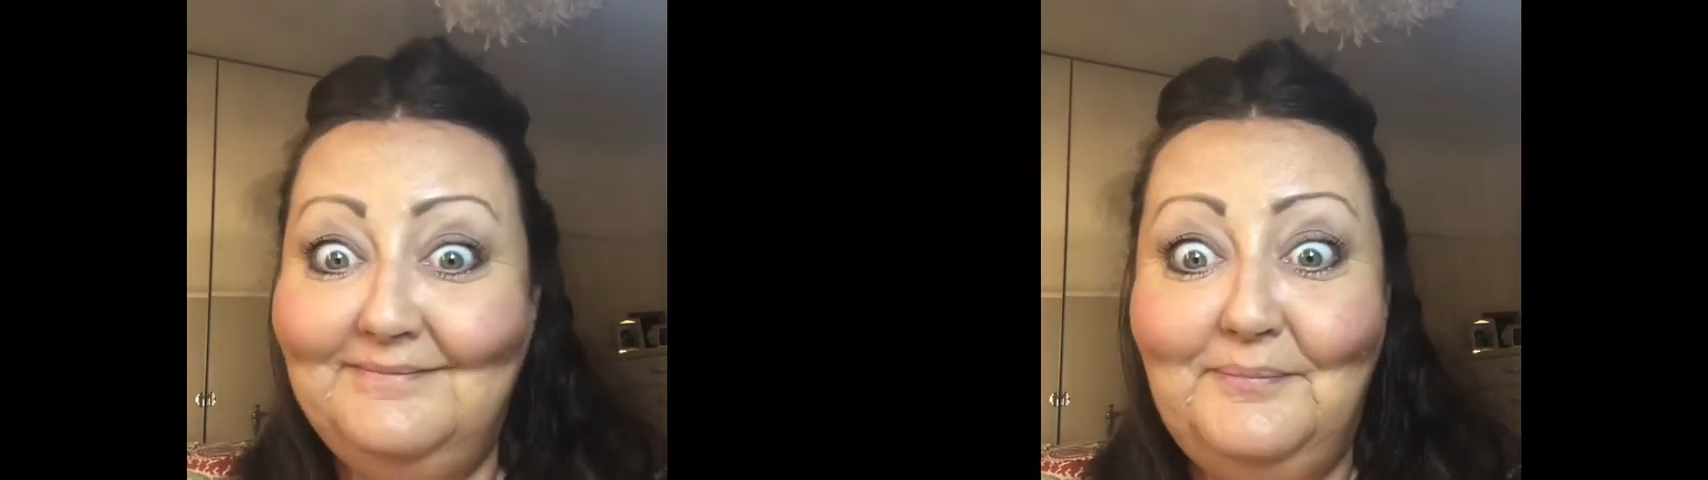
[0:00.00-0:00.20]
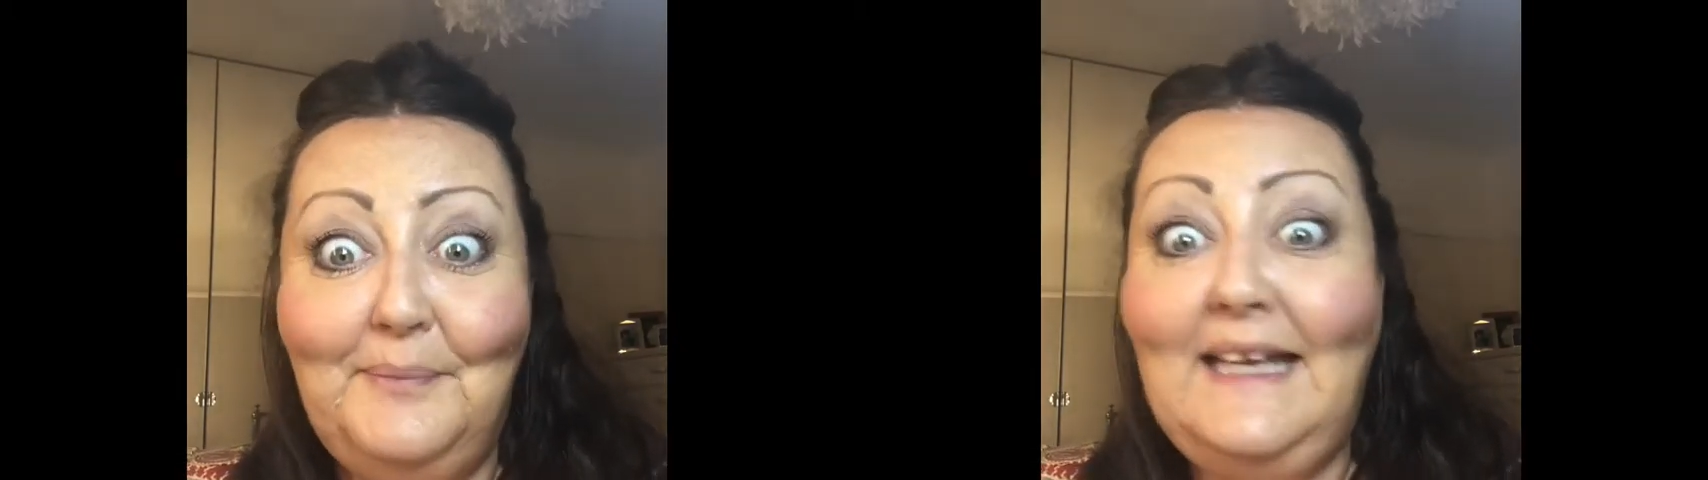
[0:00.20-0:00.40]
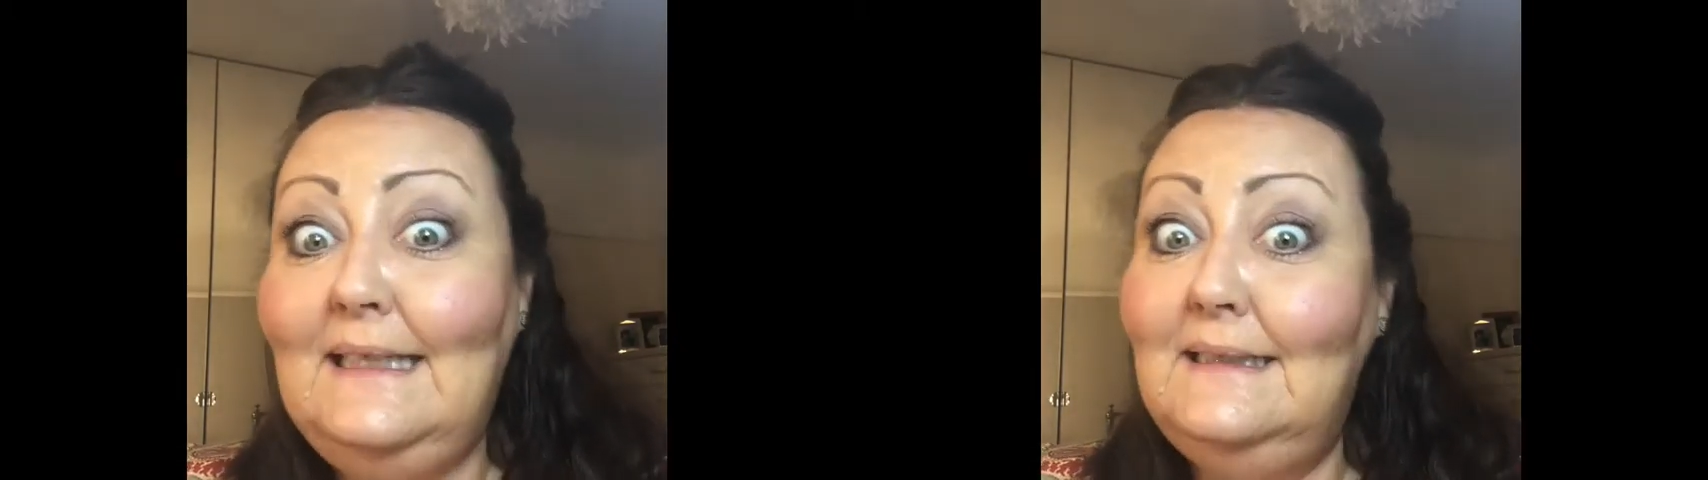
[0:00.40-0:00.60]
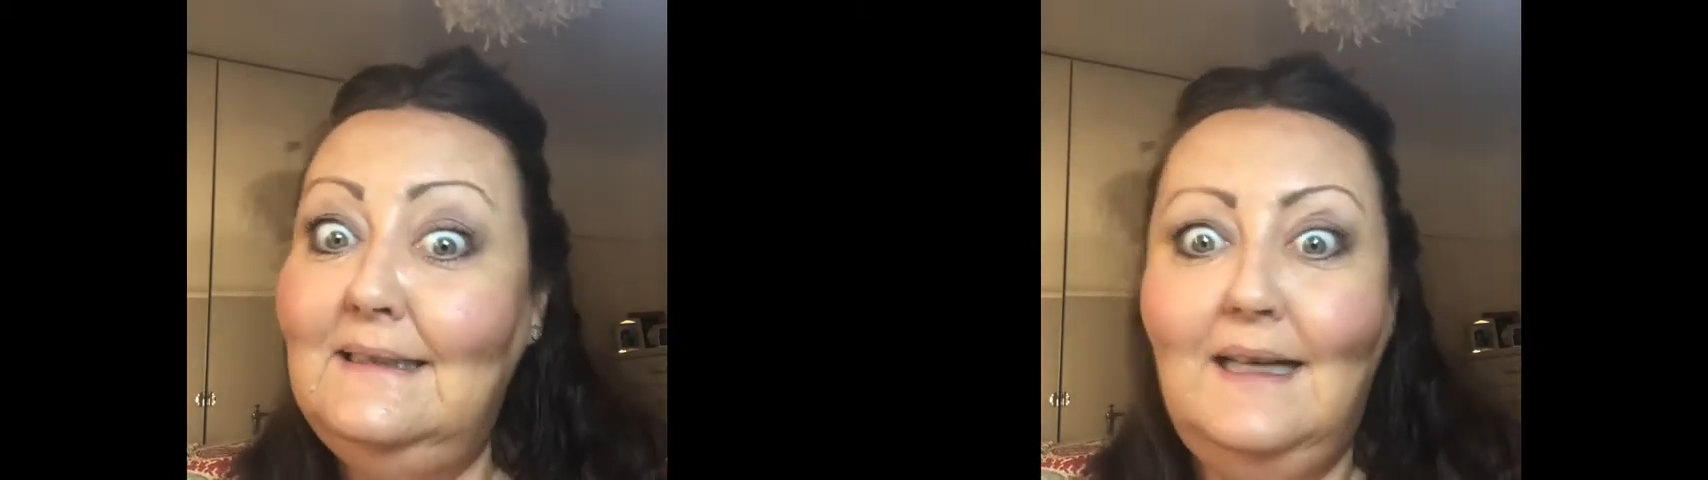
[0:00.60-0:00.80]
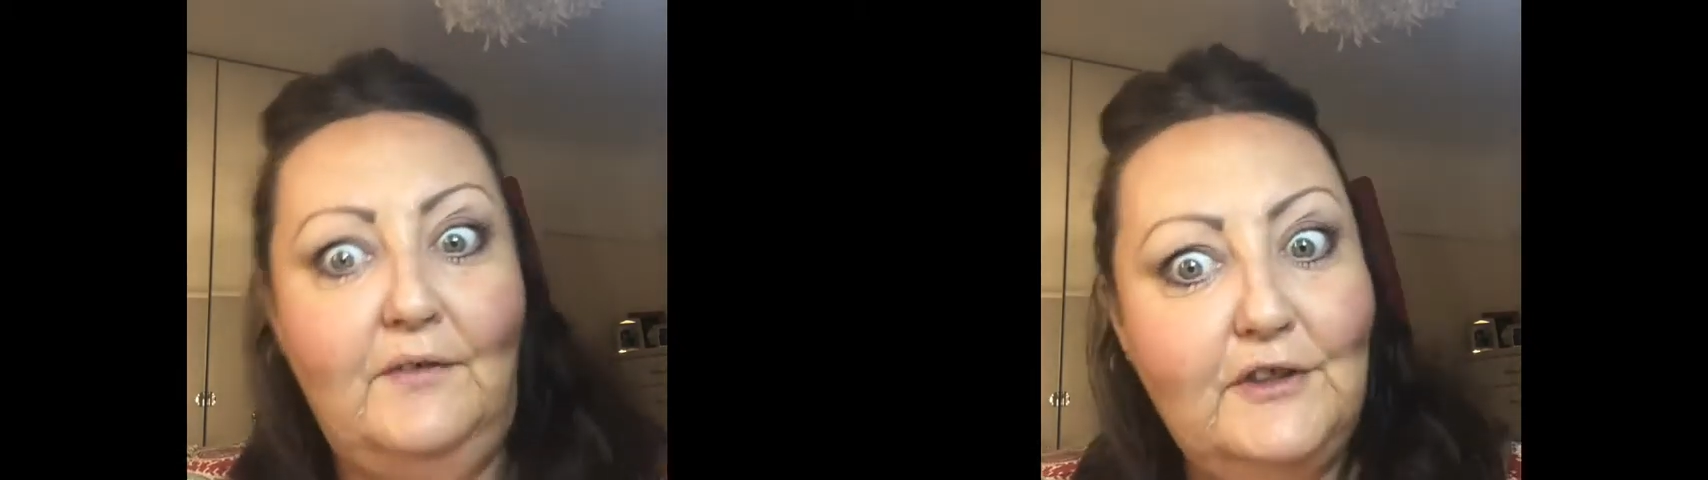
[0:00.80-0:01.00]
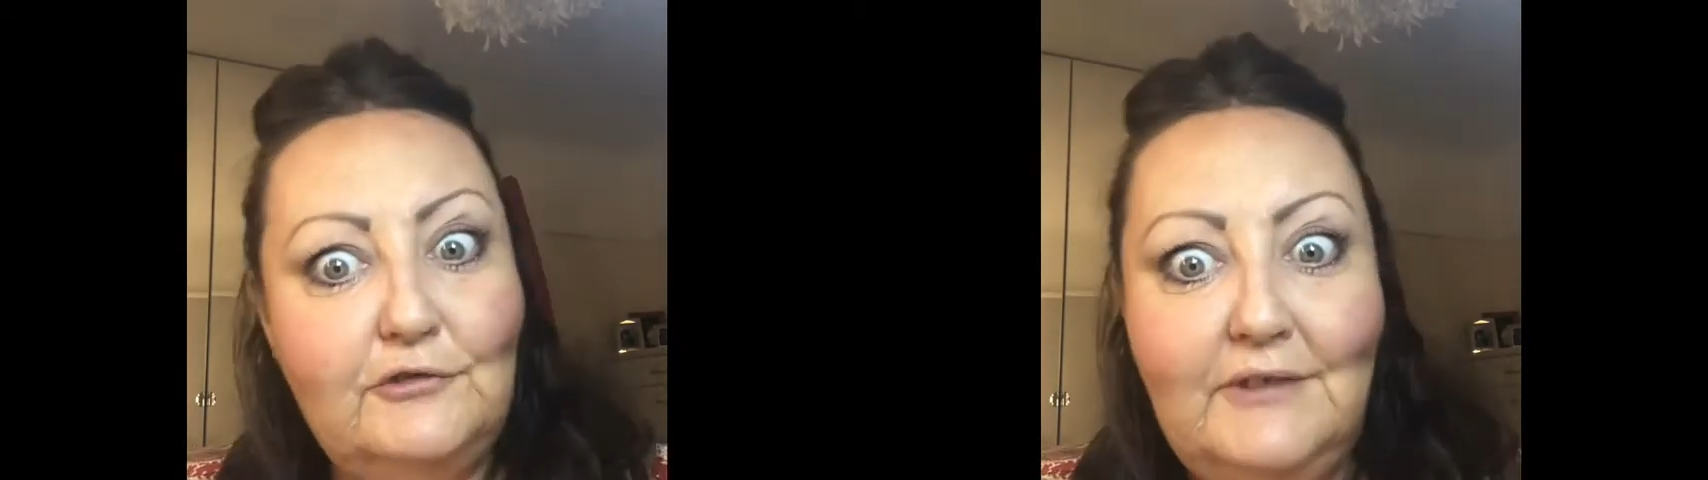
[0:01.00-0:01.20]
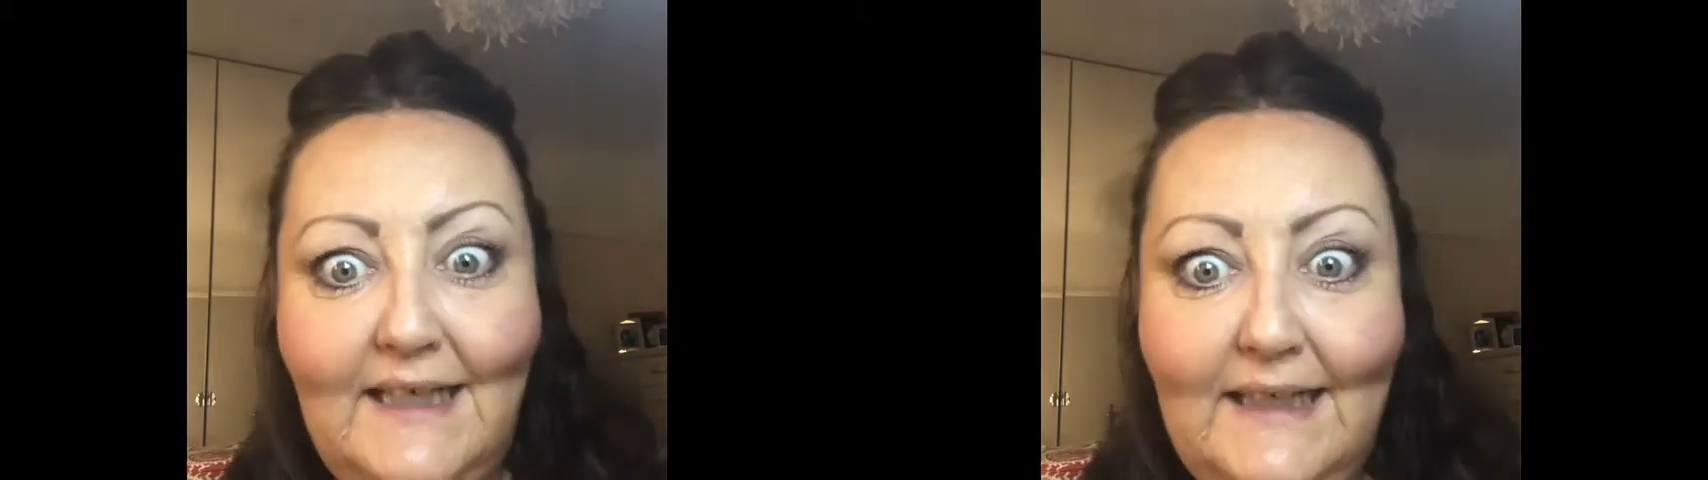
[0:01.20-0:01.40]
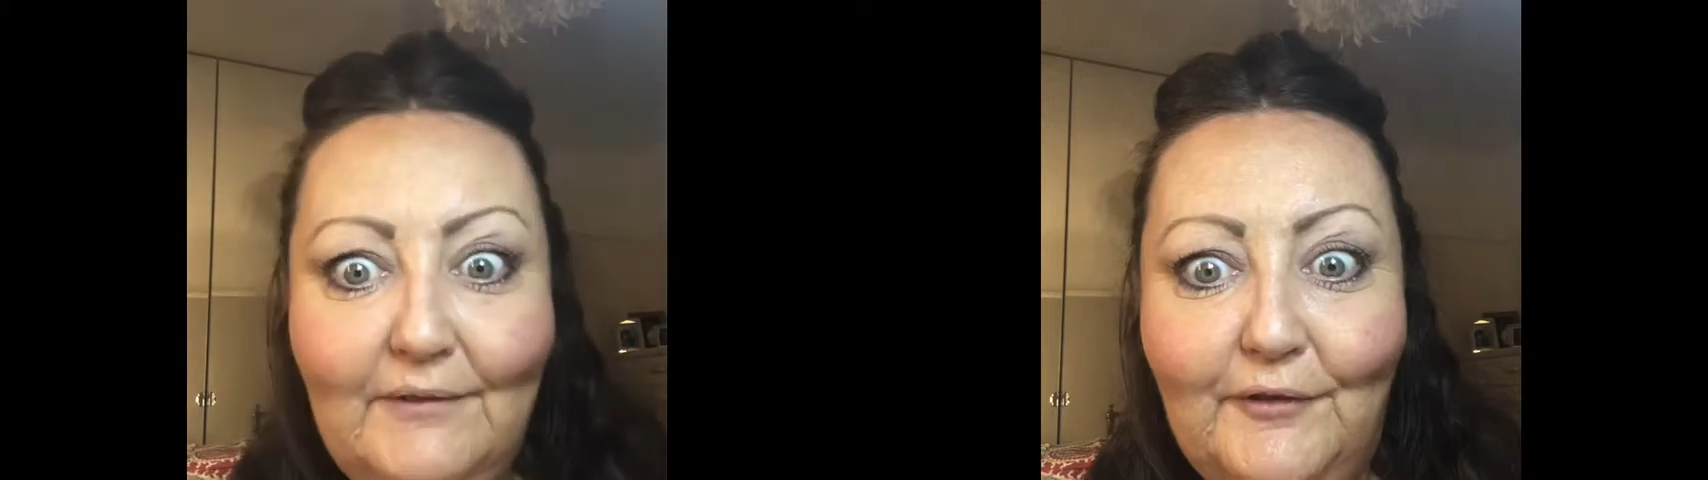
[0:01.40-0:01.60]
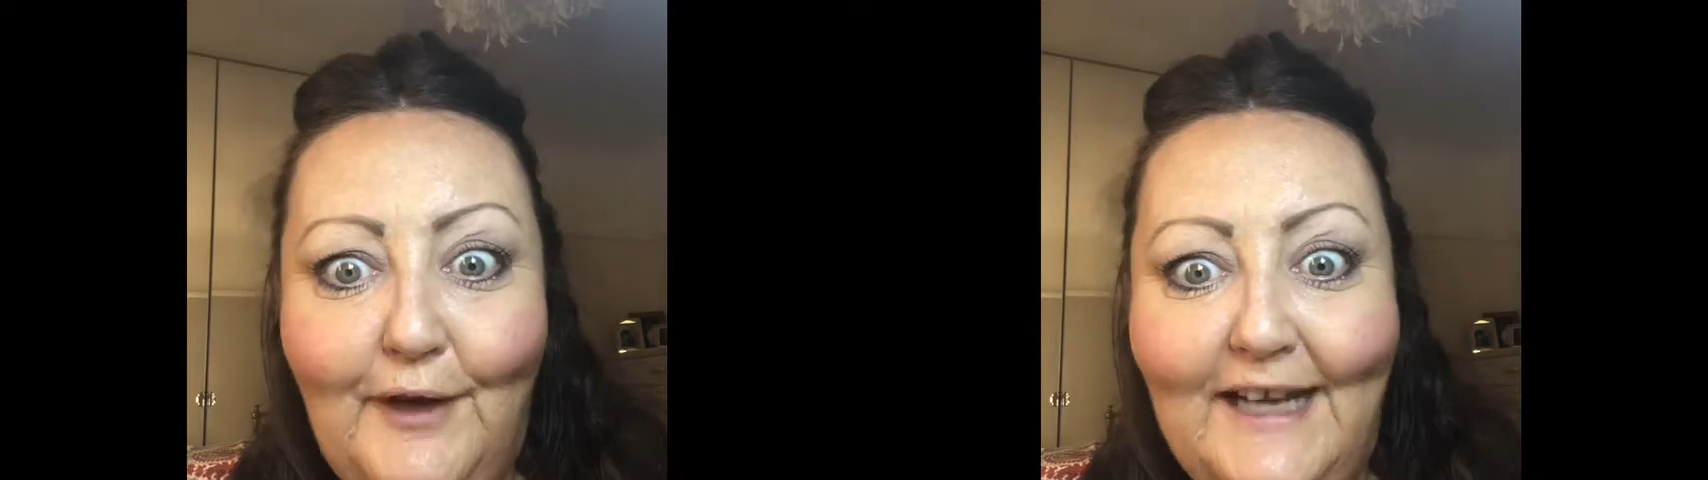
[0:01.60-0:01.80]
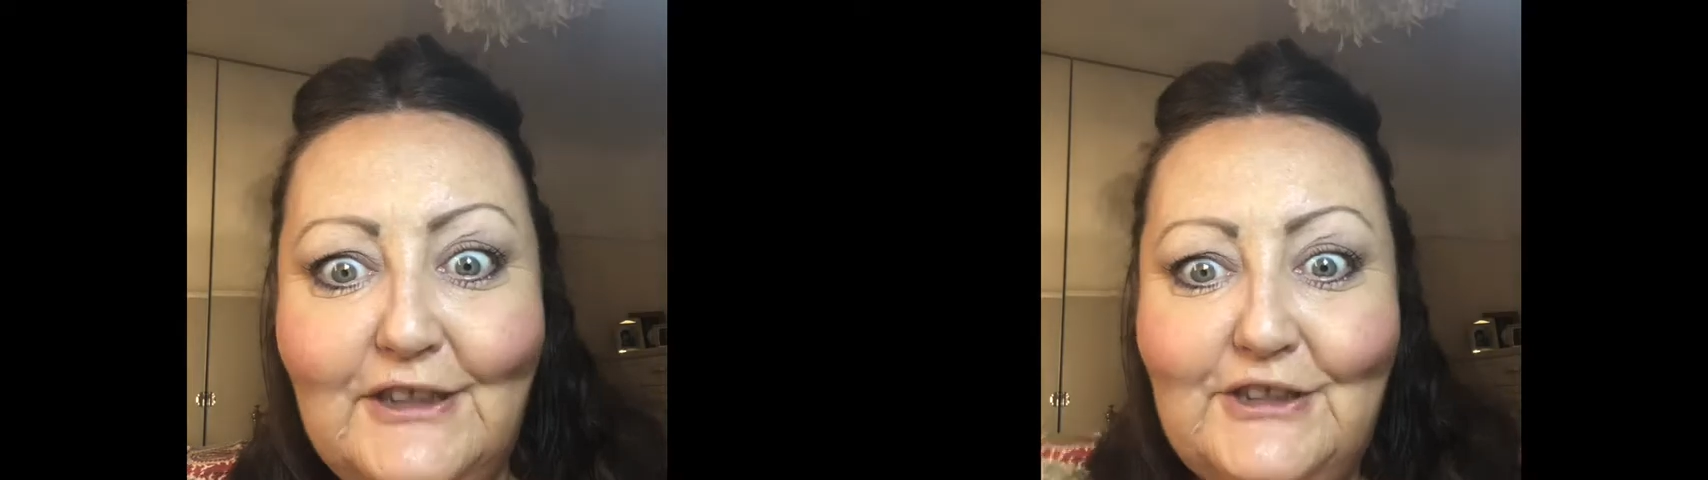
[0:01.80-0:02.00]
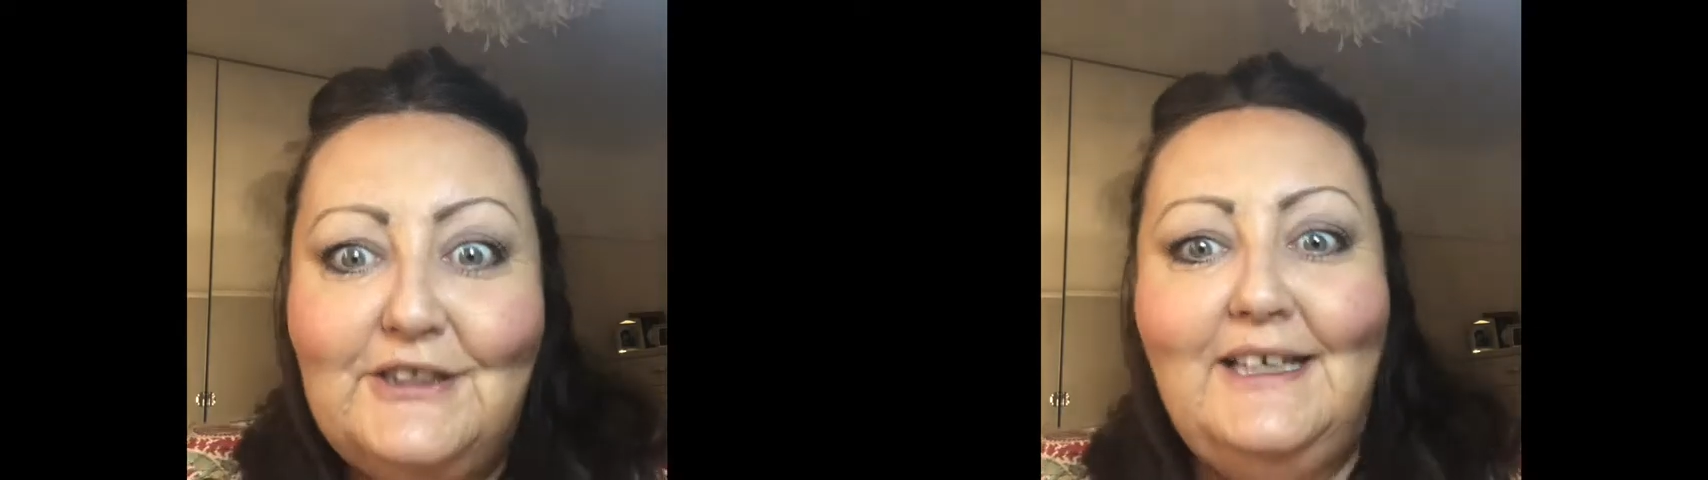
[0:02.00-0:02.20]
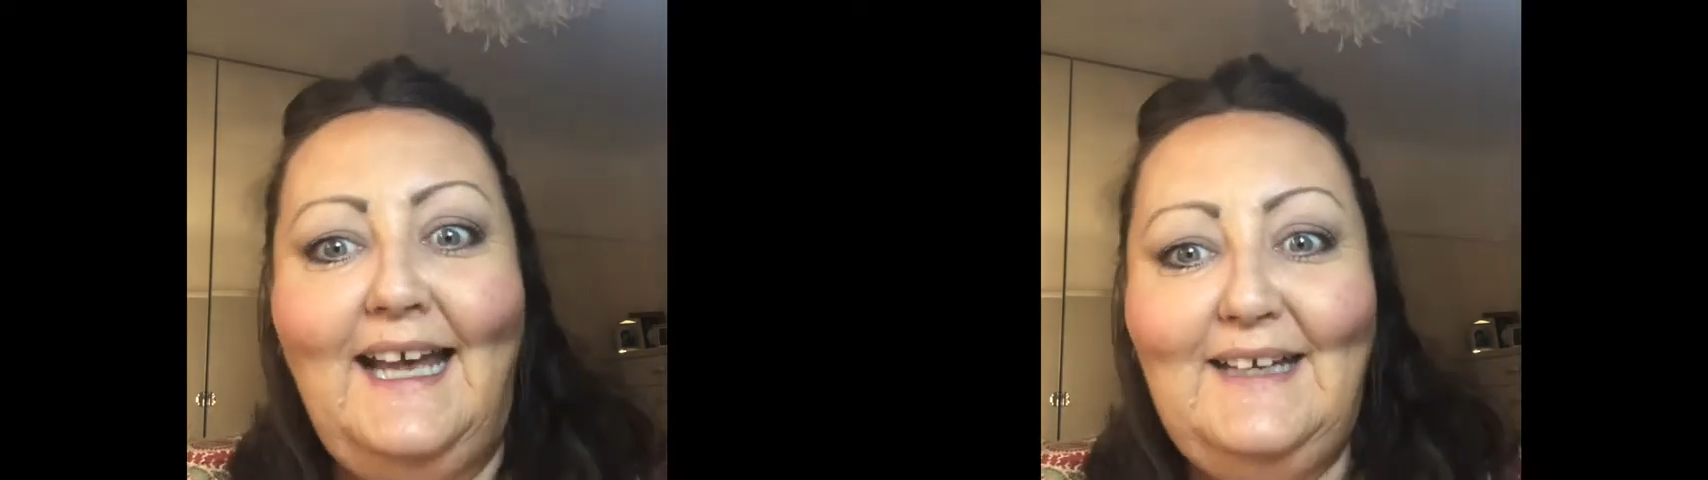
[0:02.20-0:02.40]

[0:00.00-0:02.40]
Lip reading: Bing! I feel really refreshed.